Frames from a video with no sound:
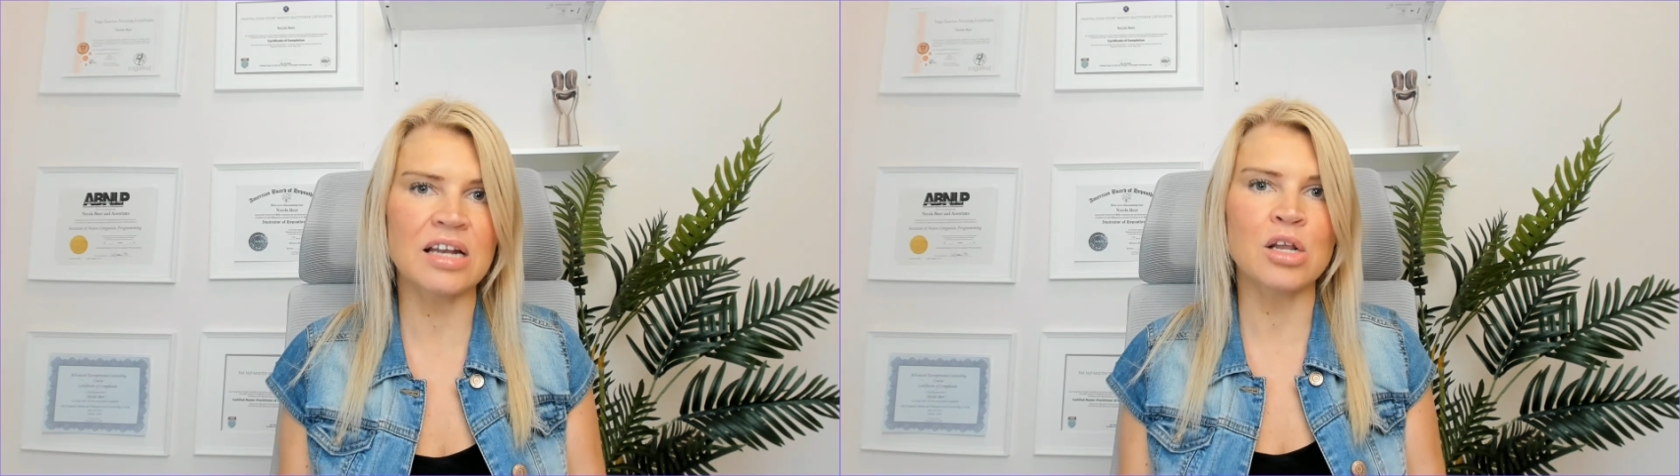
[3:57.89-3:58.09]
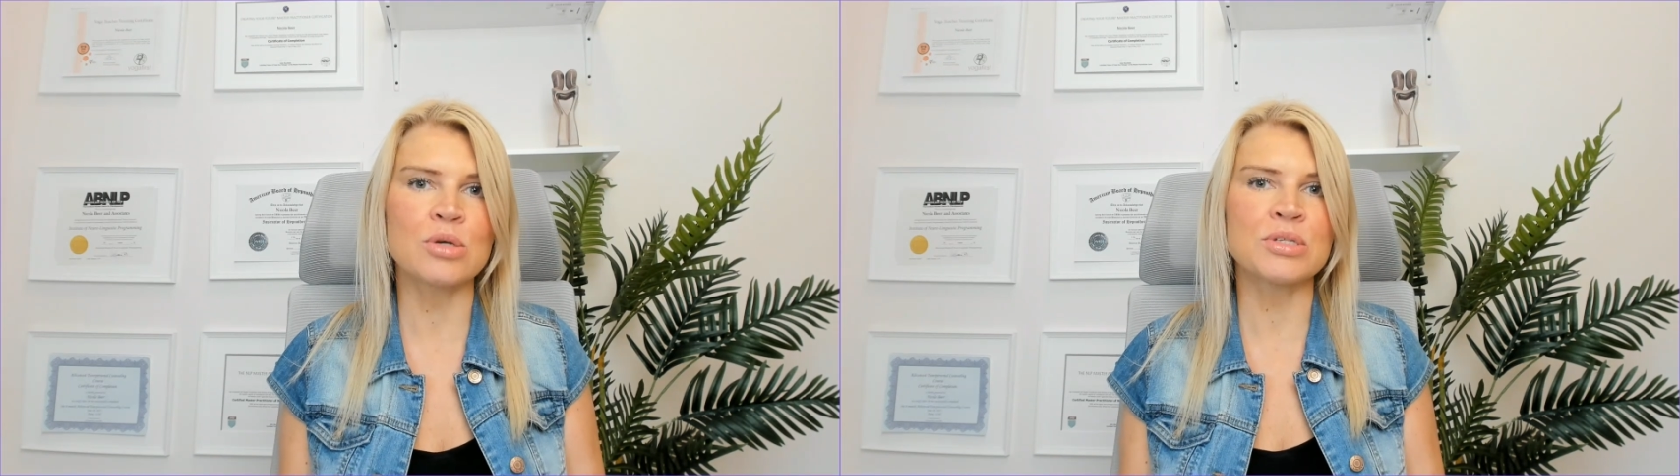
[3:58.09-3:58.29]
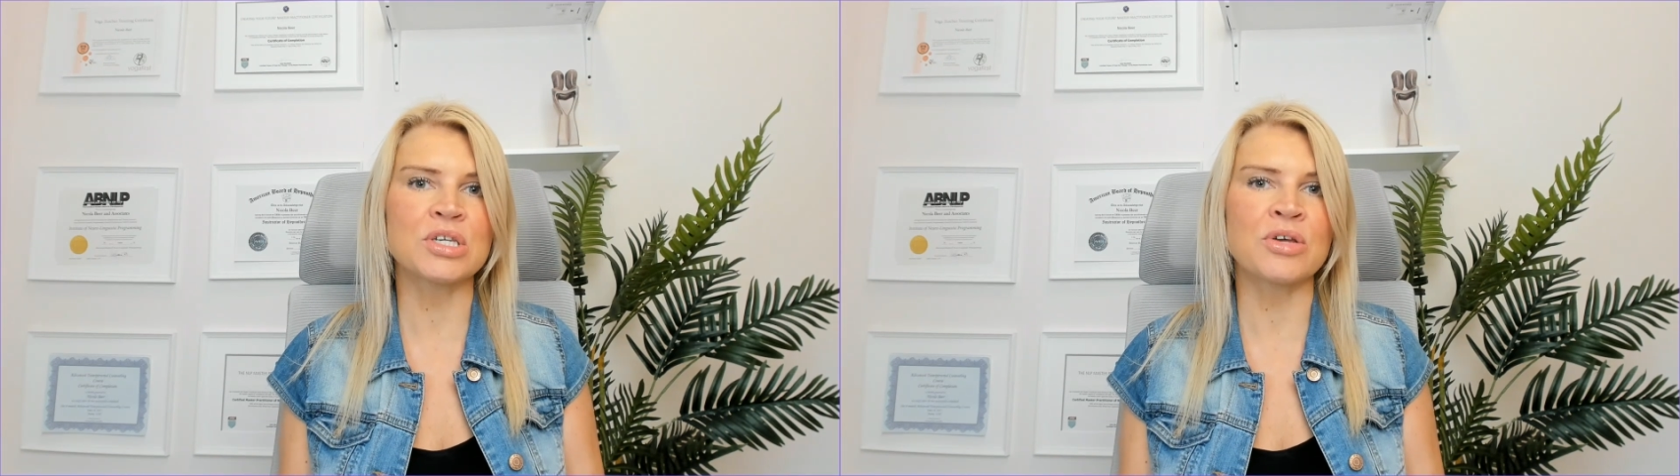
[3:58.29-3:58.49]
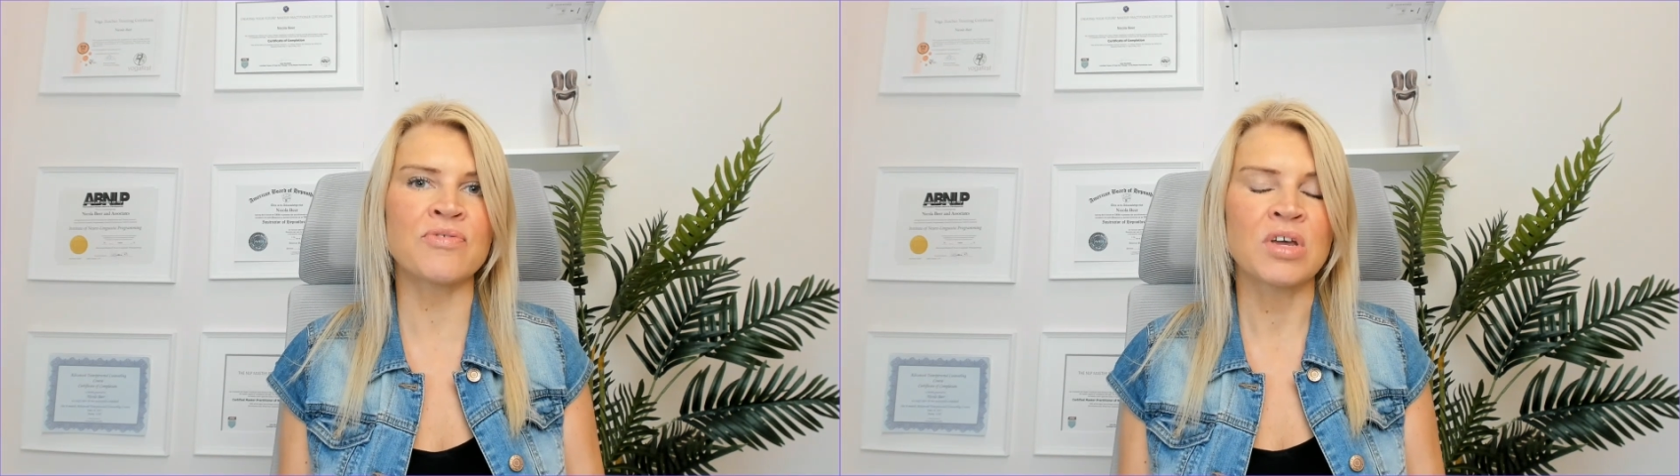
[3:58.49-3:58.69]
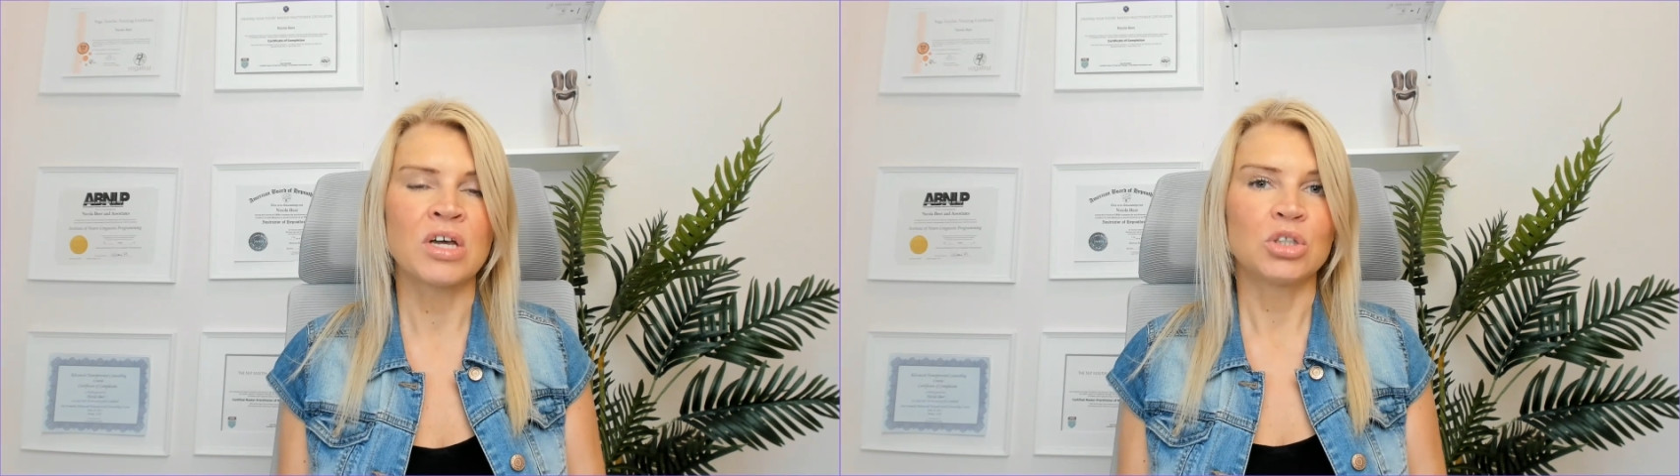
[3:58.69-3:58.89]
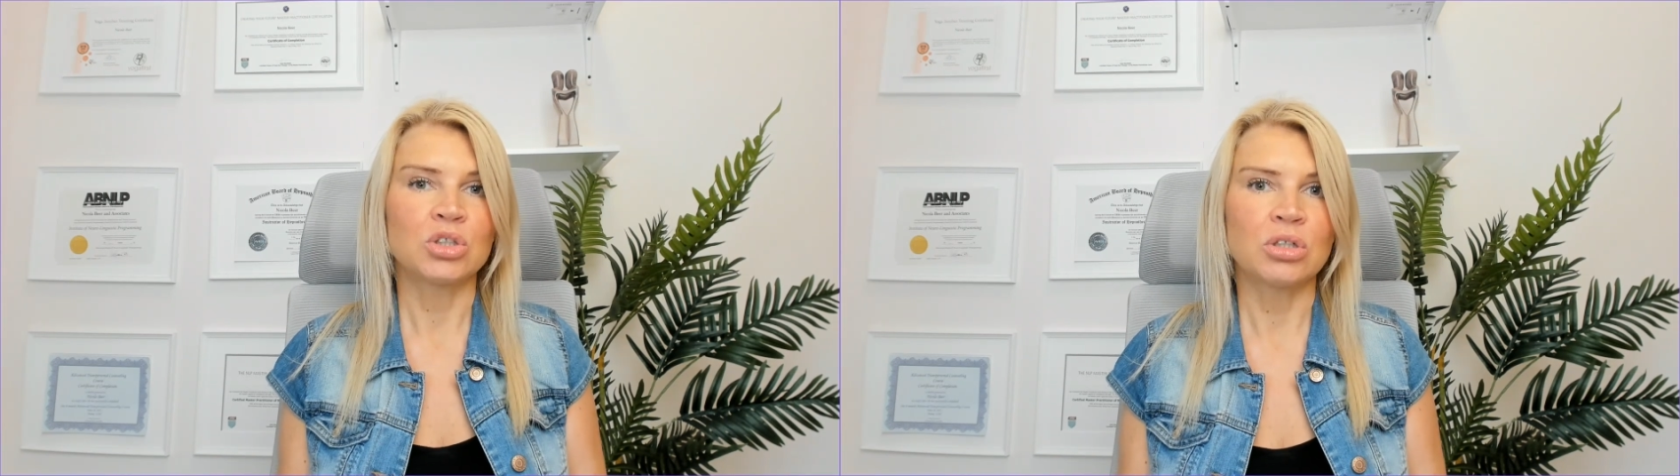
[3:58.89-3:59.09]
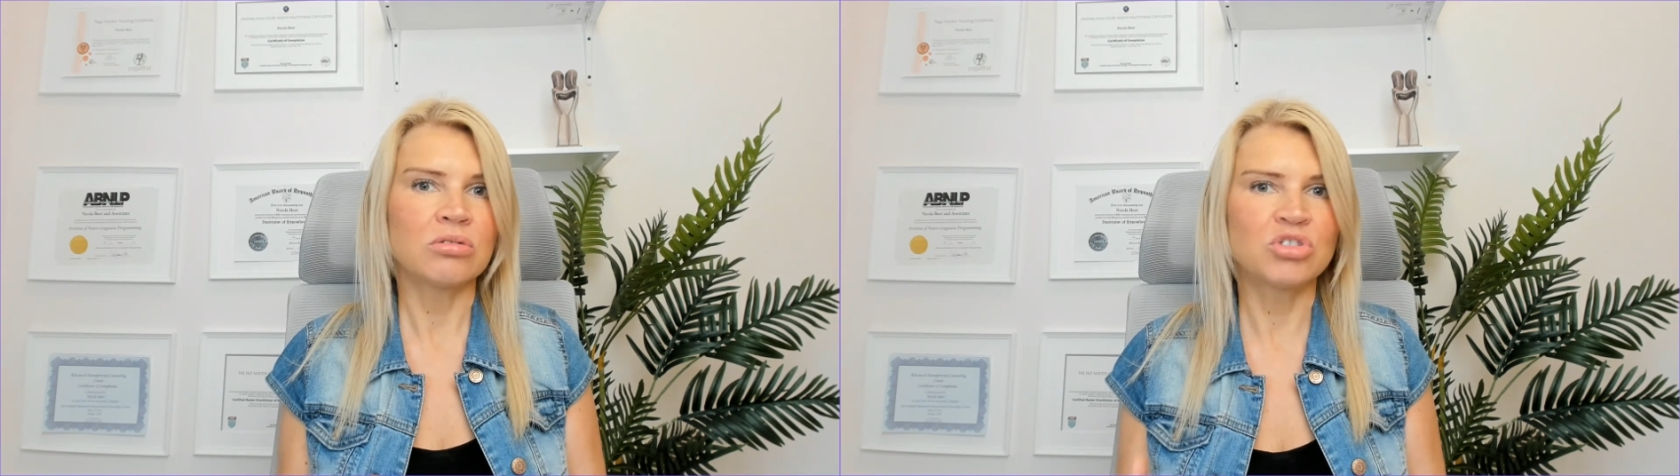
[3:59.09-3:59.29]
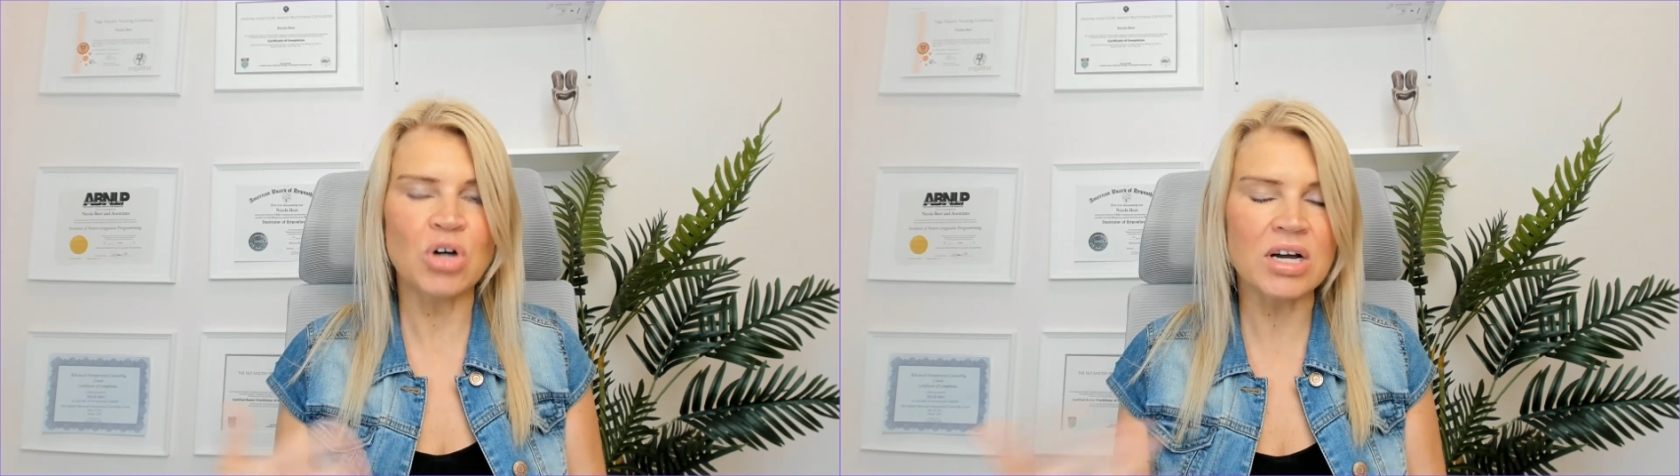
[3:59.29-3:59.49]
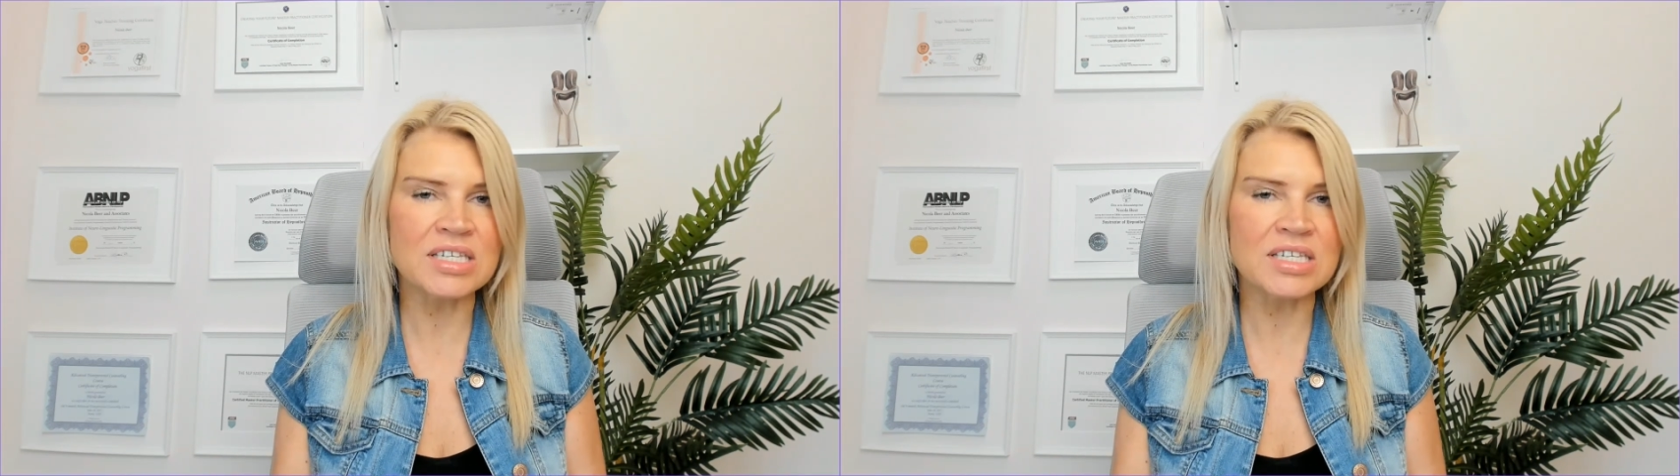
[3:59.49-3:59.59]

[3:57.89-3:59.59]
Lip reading: loads of drugs to